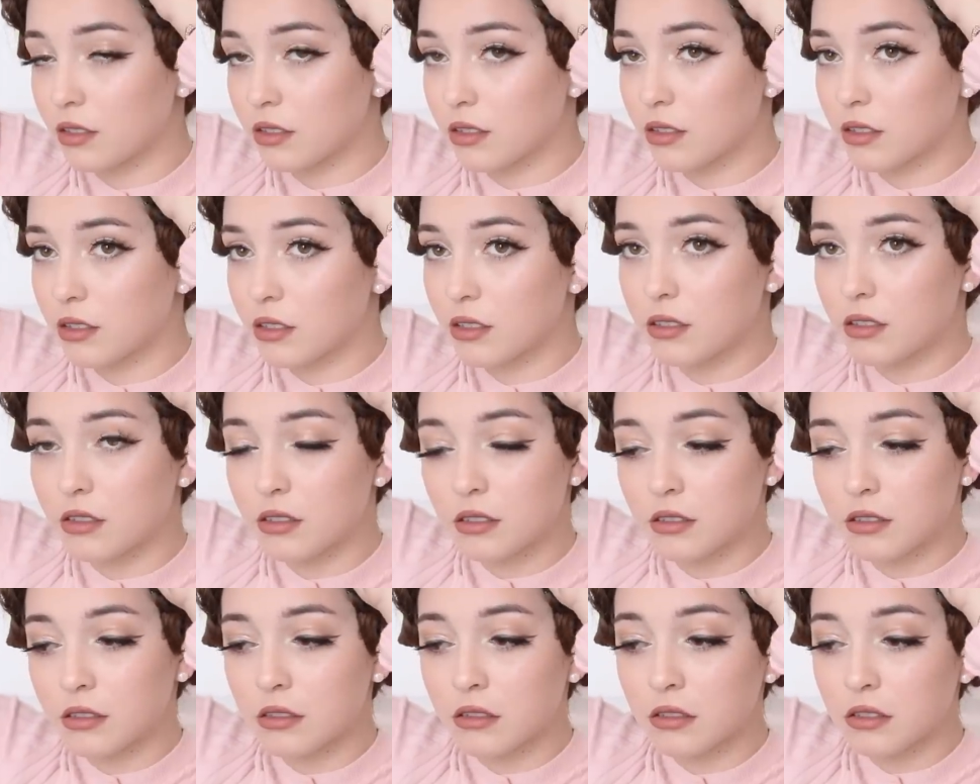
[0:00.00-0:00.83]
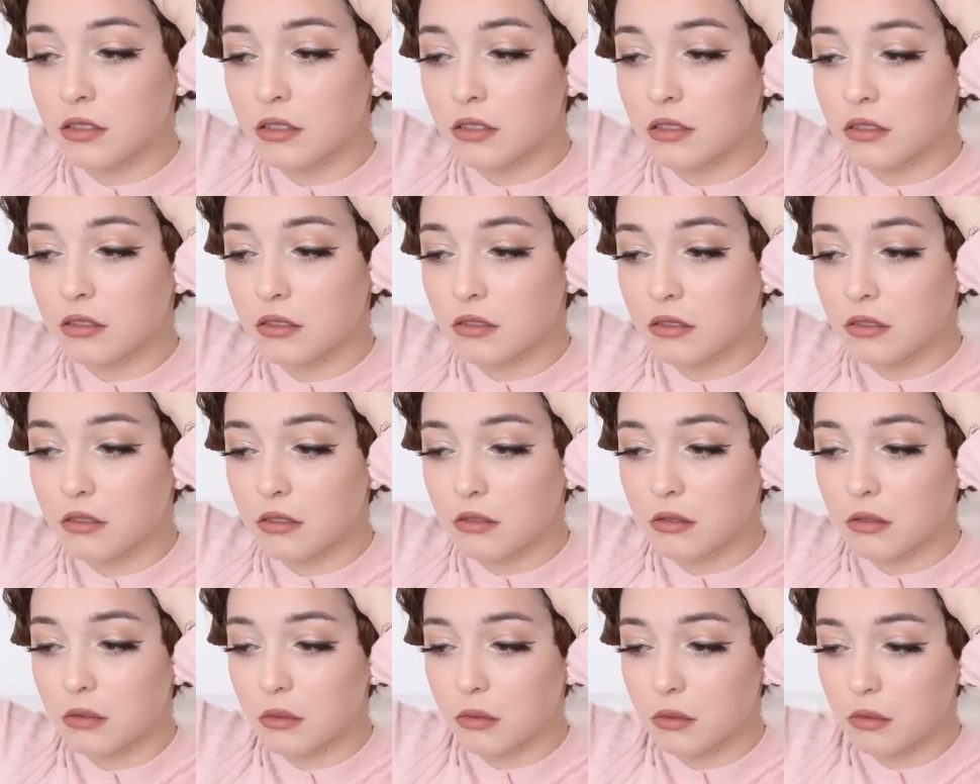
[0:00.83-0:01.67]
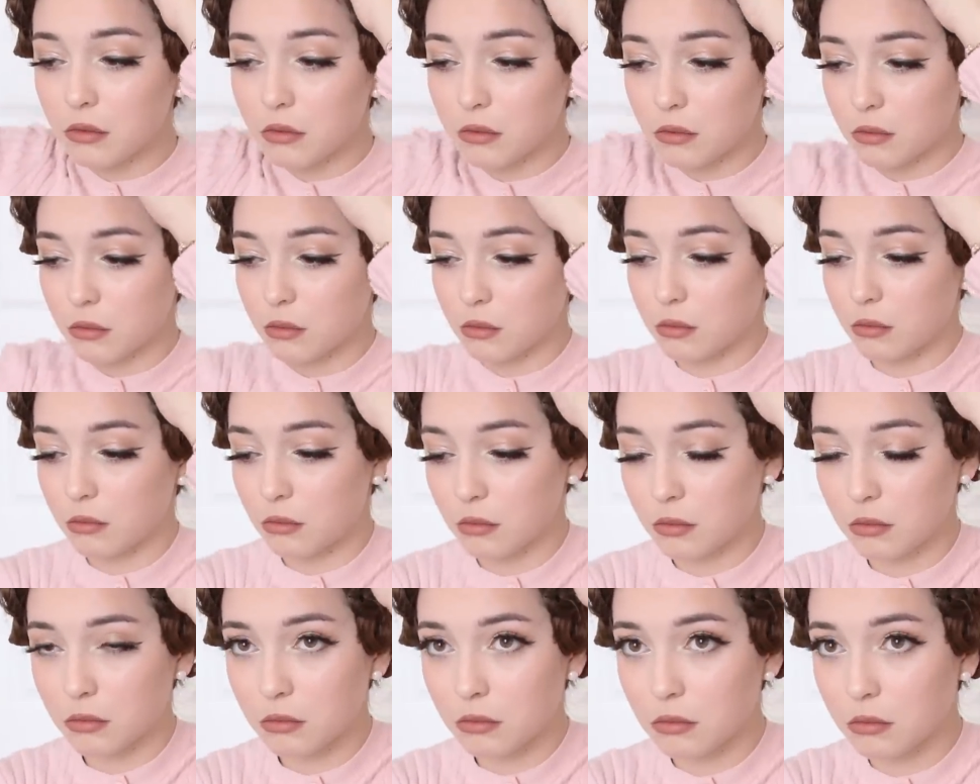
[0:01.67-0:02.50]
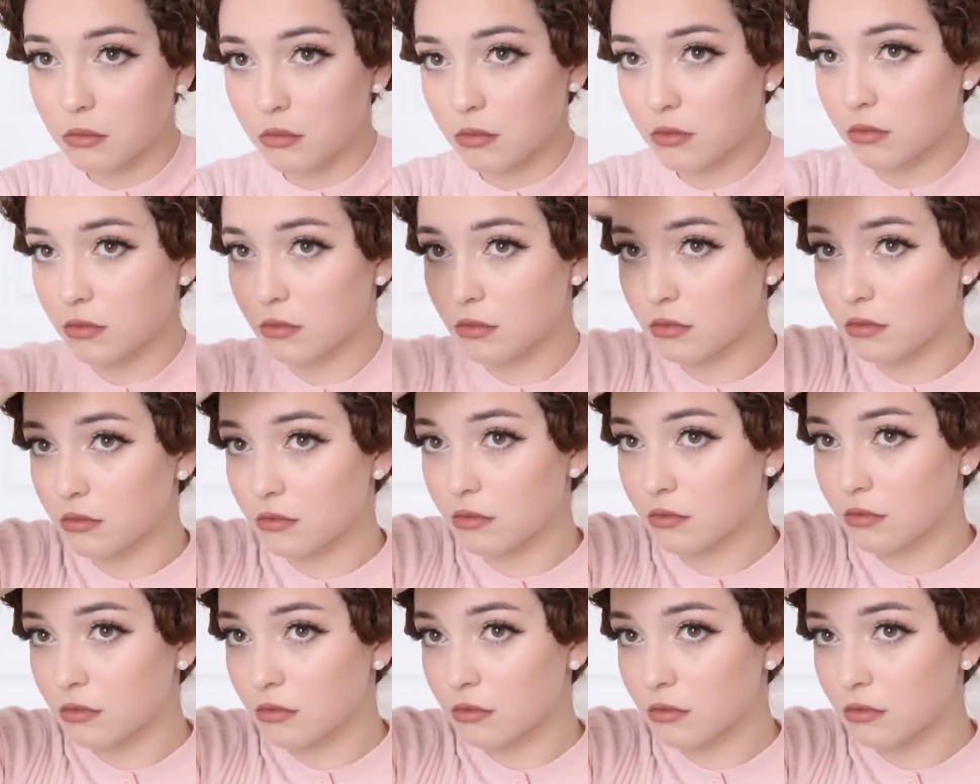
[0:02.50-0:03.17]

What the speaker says: (silence)